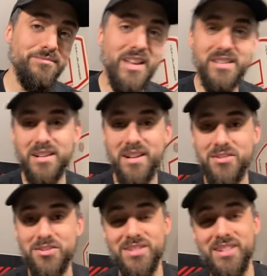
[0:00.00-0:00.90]
that's an
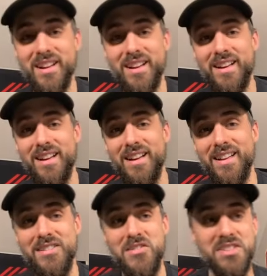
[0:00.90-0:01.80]
interesting
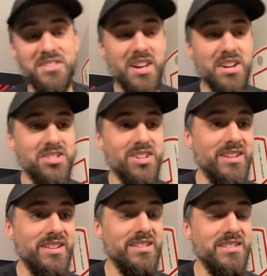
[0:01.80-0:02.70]

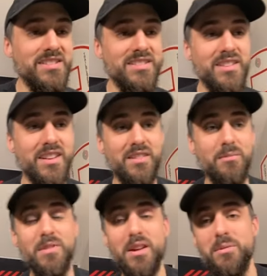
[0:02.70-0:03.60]
discussion. He's
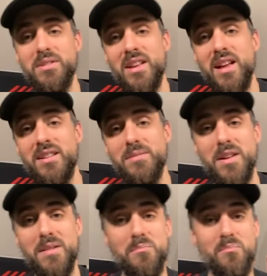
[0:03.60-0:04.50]
like we said, he's
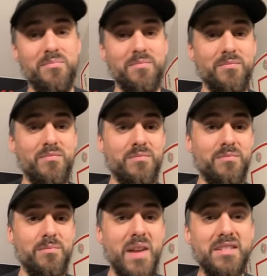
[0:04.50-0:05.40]
been
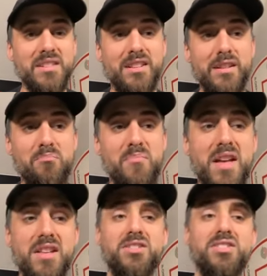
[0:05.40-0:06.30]
basically
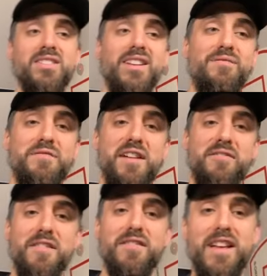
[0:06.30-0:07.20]
benched in
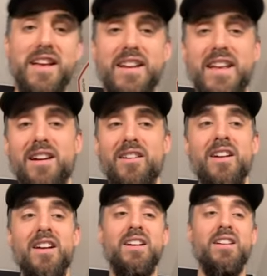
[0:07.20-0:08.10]
favor of Landau.
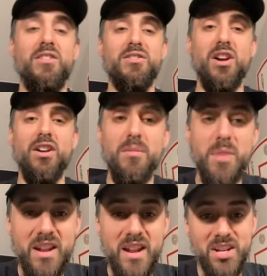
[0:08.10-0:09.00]
There's already
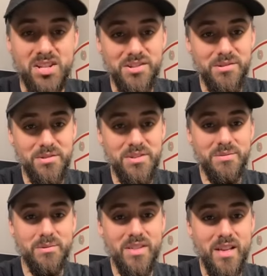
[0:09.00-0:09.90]
been
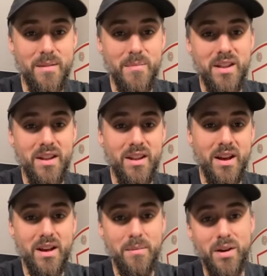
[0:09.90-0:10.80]
issues with him and
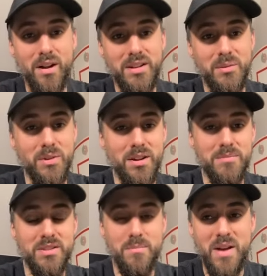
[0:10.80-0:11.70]
Monty
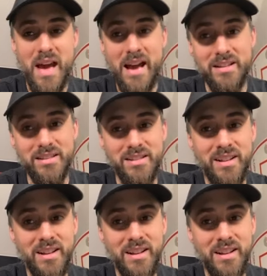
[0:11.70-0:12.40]
Williams in the past,